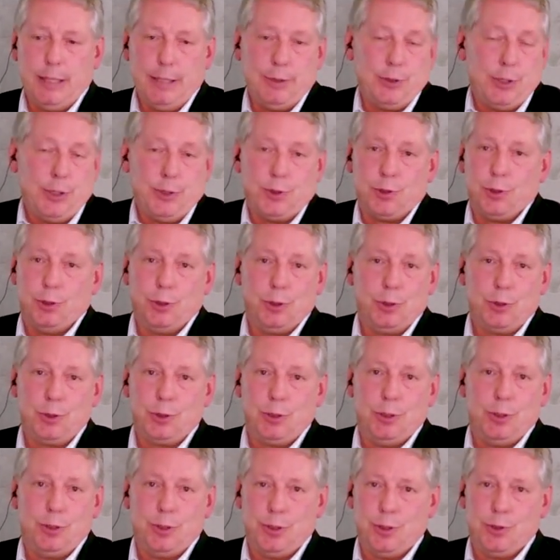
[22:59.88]
Easy
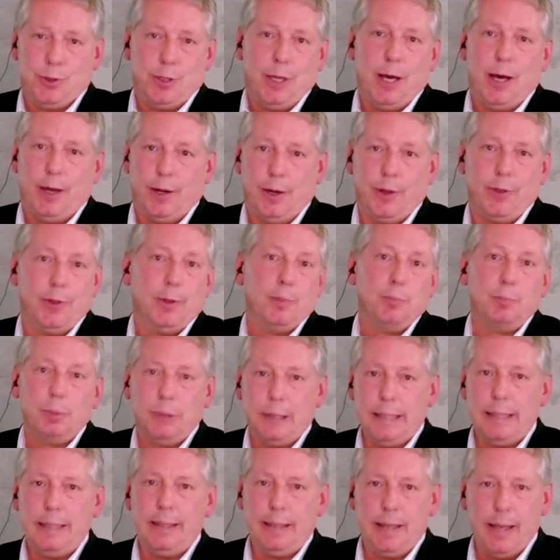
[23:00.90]
Solutions is not on the
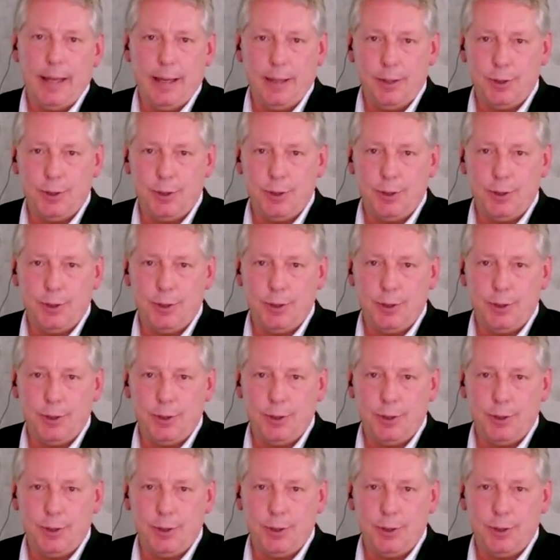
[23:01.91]
bleeding